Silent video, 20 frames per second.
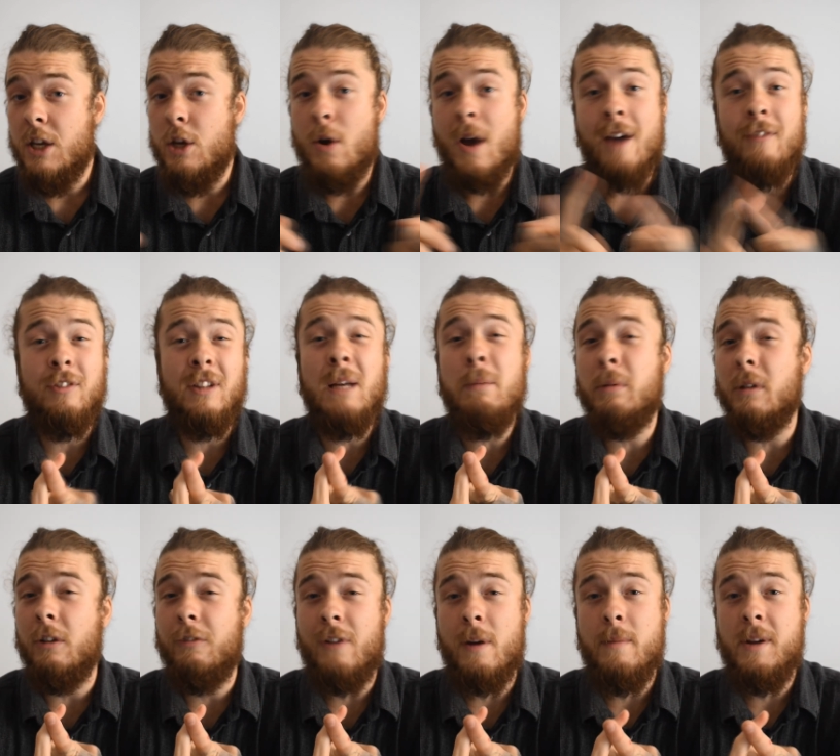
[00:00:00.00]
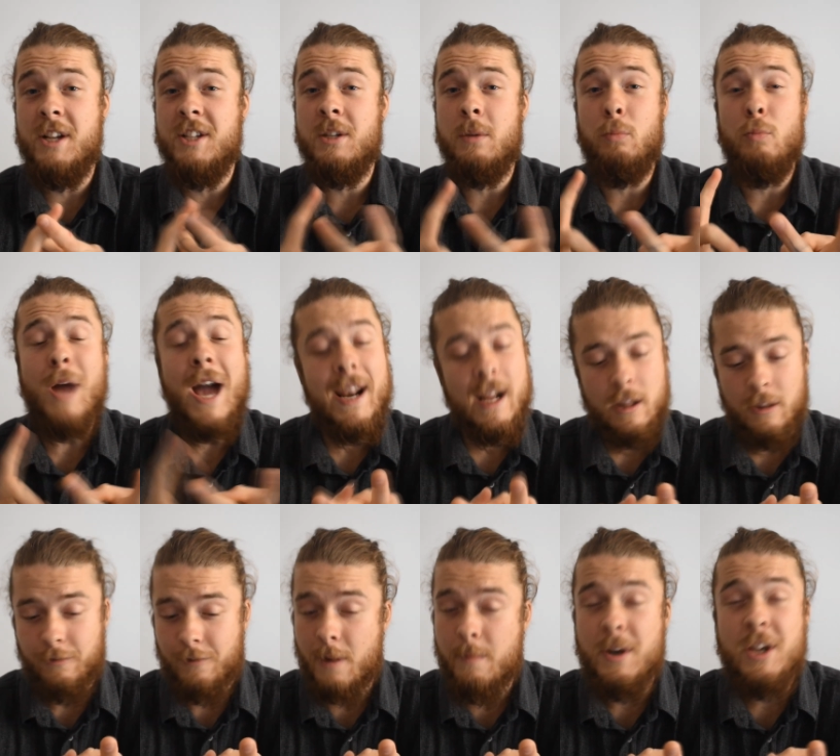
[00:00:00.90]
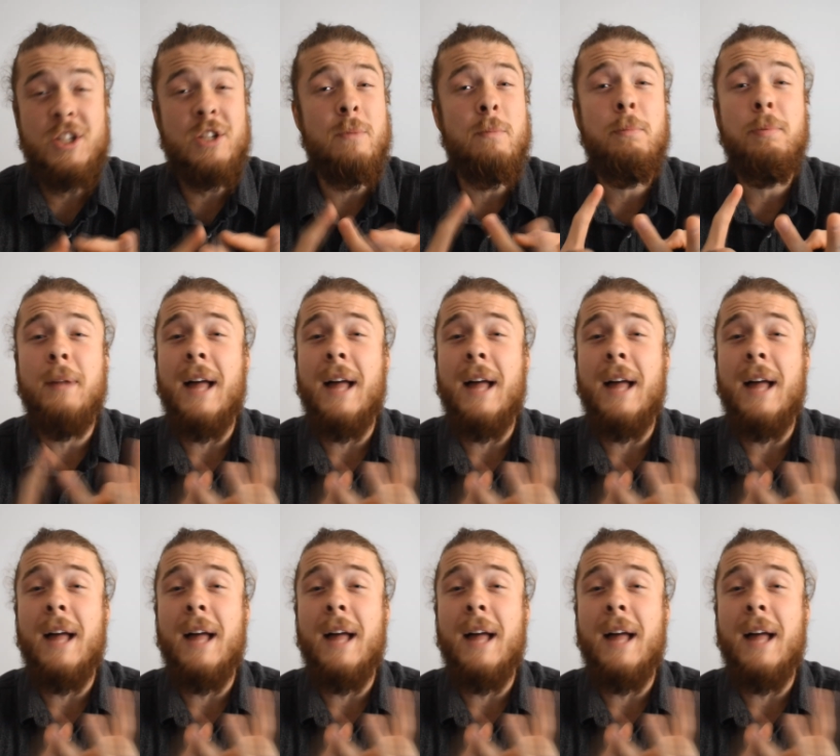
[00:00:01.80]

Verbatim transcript: You have liberal feminism, radical feminism,